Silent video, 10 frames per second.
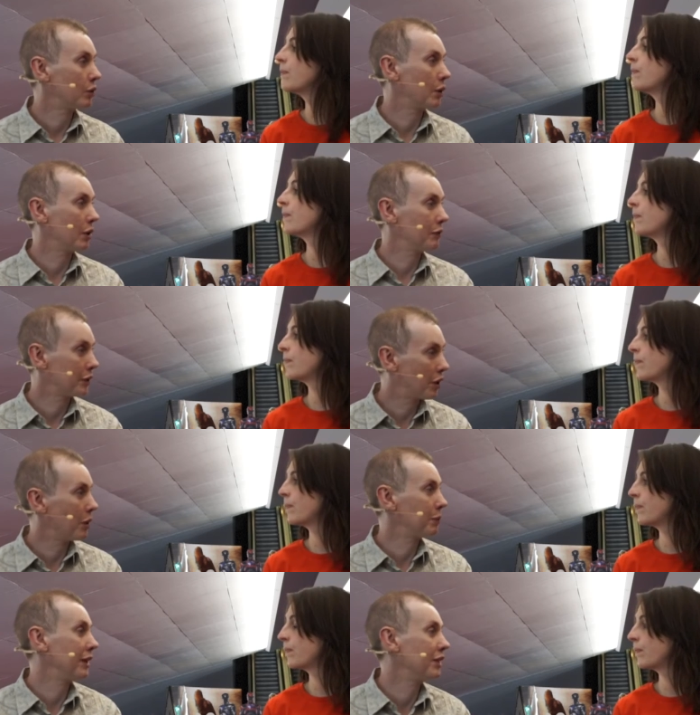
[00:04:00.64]
Speaker 1: Quite often,
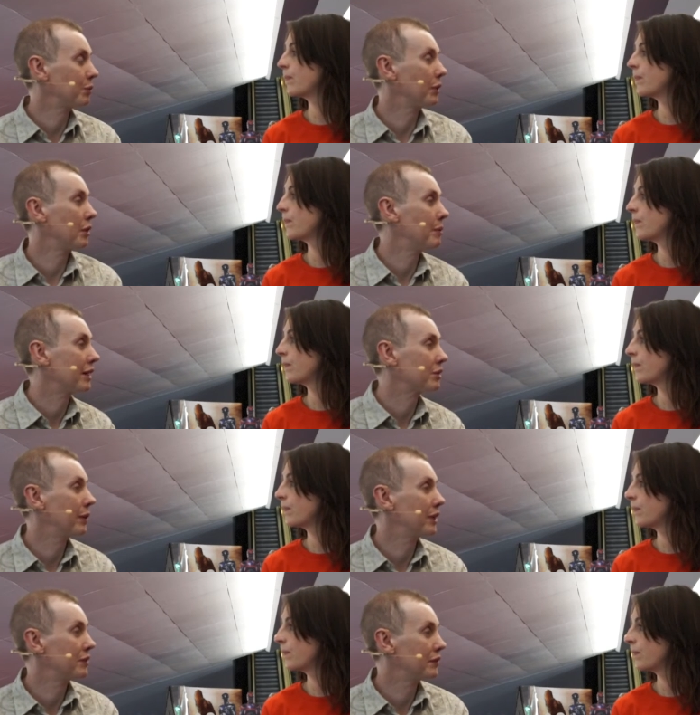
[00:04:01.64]
coupling is one of the best
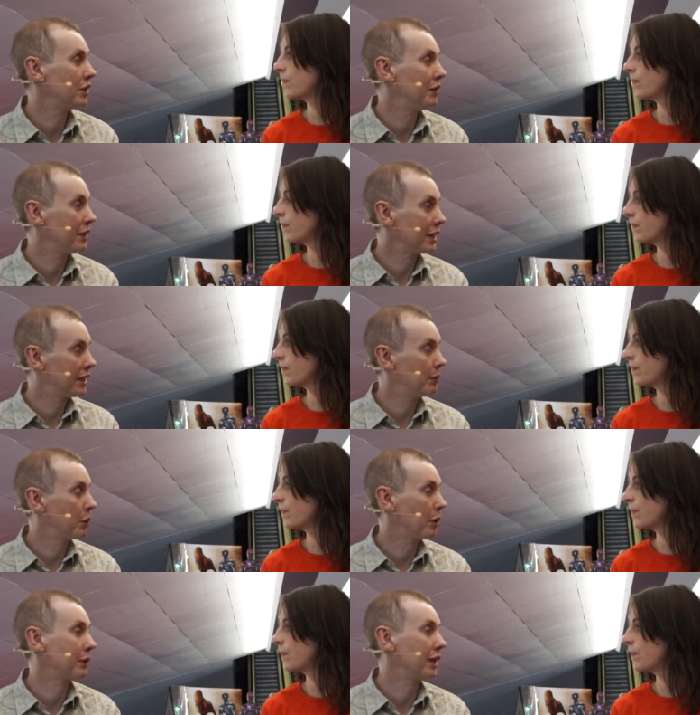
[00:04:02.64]
ways of achieving that. Keep
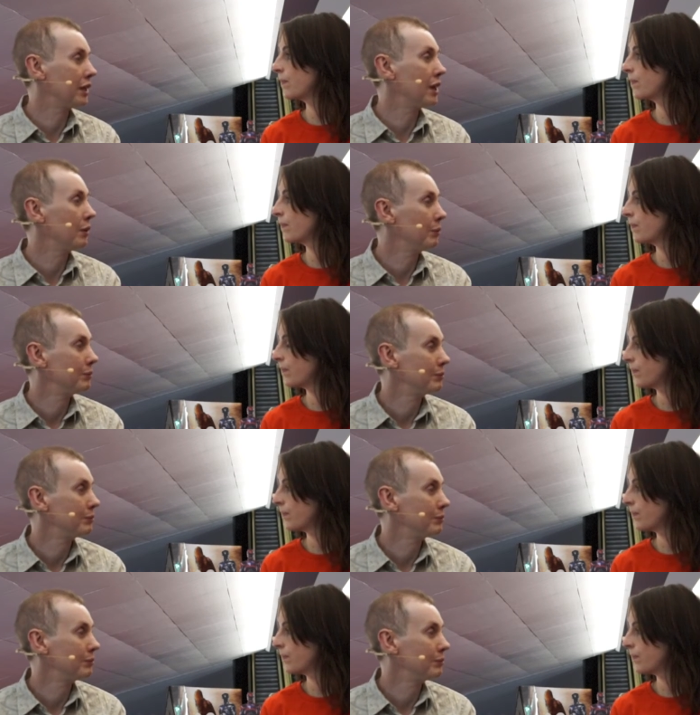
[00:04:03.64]
coupling low.